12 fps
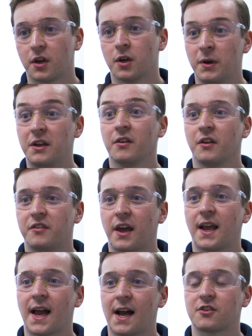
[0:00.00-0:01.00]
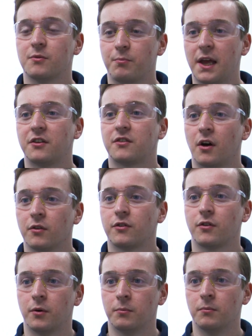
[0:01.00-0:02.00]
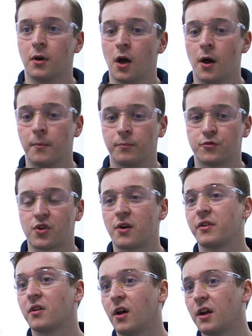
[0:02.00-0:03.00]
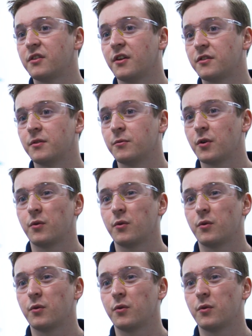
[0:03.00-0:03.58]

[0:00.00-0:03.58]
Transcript: can immediately take action based on some traffic light system.